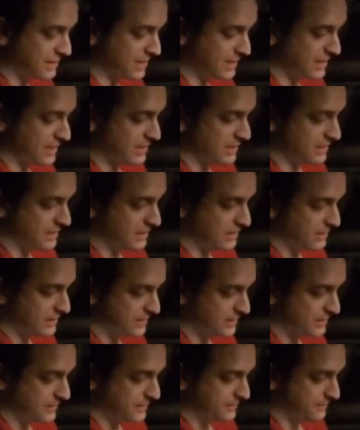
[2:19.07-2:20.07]
a
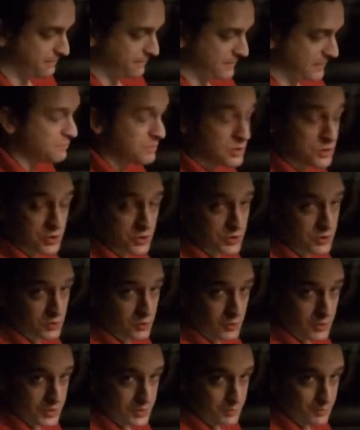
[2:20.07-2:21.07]
music
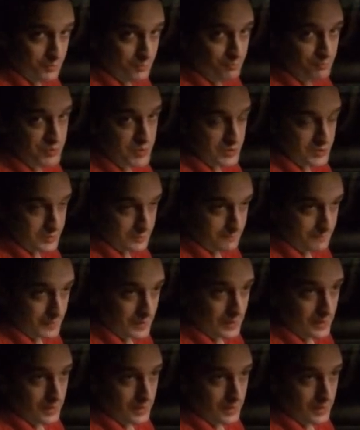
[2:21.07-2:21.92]
storage system.